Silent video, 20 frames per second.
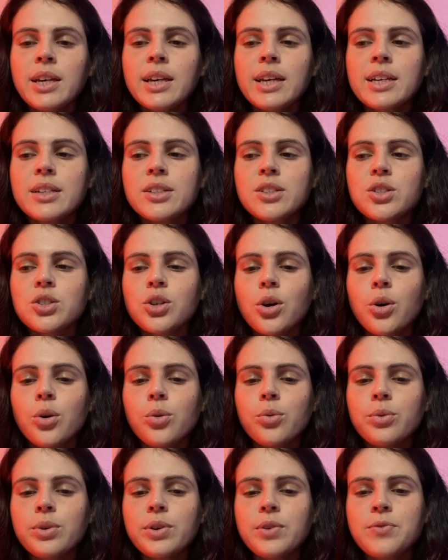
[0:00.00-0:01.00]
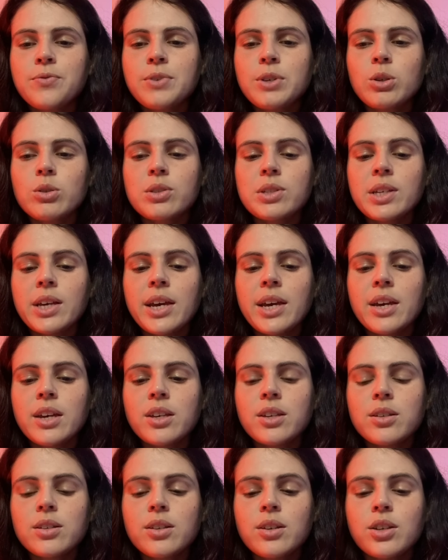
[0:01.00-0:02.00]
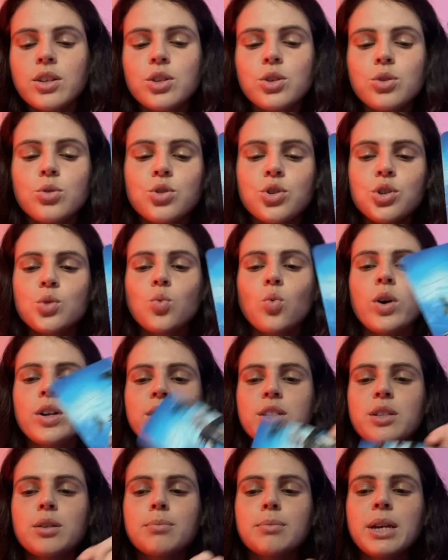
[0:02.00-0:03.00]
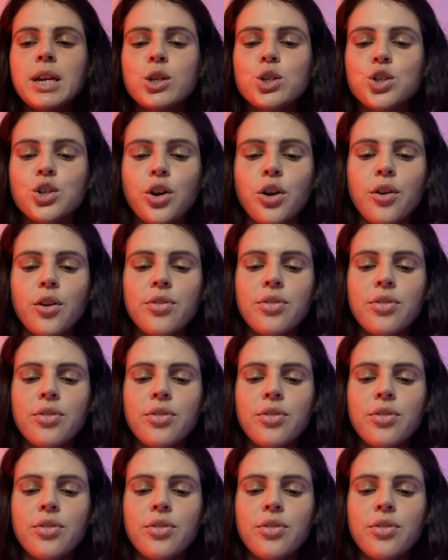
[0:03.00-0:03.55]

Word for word: And so it feels like you just want to make sure